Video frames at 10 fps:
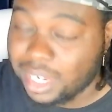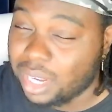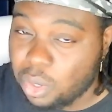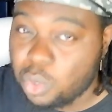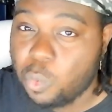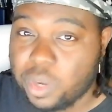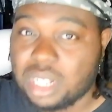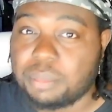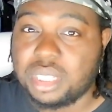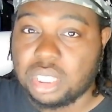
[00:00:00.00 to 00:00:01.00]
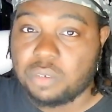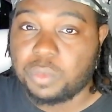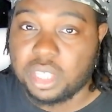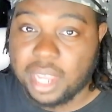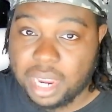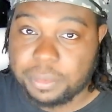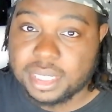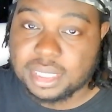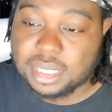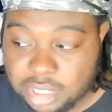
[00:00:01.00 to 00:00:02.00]
I don't know when I'll be done with the high
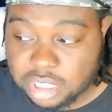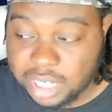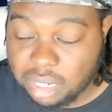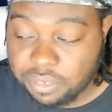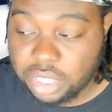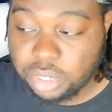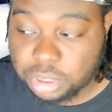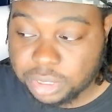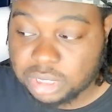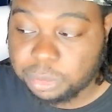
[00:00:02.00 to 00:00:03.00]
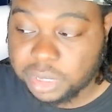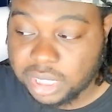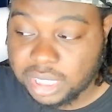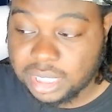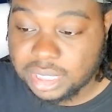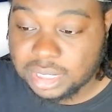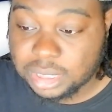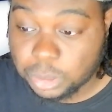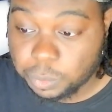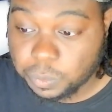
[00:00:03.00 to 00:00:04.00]
res. Shadow of the Earth is really
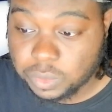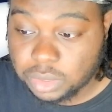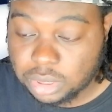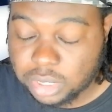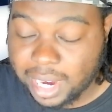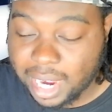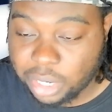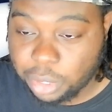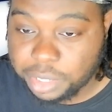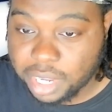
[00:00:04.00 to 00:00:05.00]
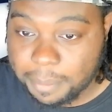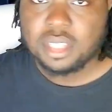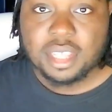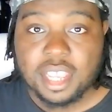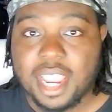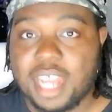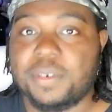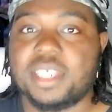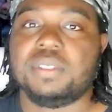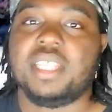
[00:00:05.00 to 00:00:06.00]
soon, so I gotta hurry up.
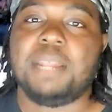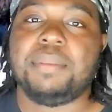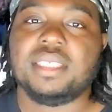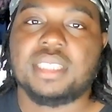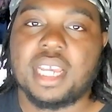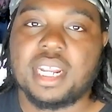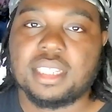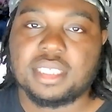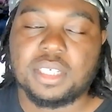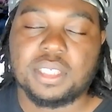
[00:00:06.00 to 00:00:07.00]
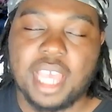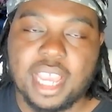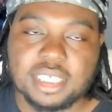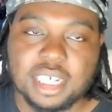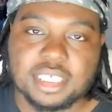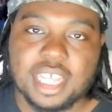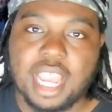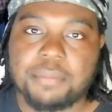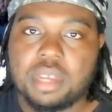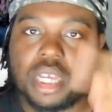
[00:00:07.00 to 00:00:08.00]
Anyways, with that being said, see you guys next
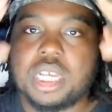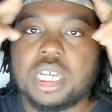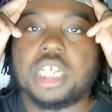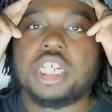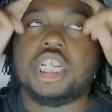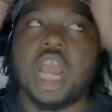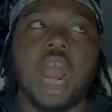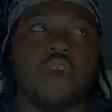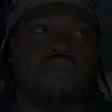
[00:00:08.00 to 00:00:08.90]
time. Ciao.